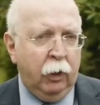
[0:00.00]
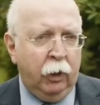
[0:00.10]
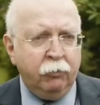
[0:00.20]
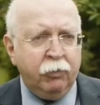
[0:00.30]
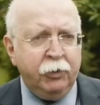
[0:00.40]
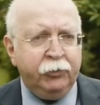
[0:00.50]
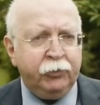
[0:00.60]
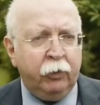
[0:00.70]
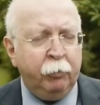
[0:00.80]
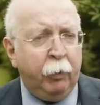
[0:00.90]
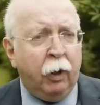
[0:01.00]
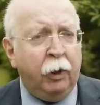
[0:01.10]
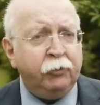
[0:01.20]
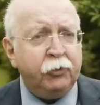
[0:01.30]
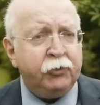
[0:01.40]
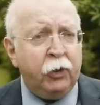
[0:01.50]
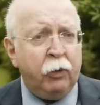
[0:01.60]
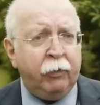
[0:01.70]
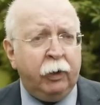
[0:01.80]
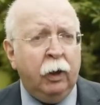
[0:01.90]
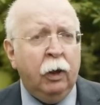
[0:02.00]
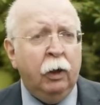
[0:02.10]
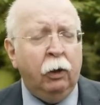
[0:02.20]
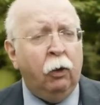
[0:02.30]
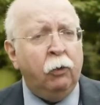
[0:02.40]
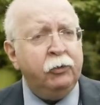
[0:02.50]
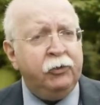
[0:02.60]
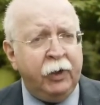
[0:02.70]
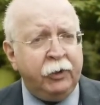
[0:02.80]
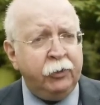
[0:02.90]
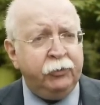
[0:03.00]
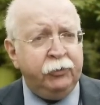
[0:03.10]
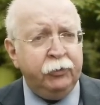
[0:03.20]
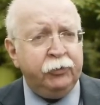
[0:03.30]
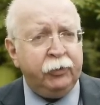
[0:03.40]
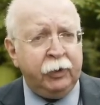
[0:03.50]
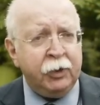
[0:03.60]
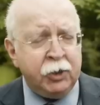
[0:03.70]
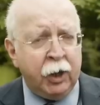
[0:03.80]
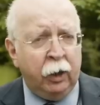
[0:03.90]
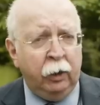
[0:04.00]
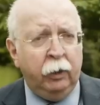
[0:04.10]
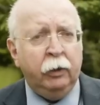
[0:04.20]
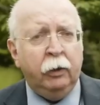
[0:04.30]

Hundreds of Baha'is are serving long sentences in jail,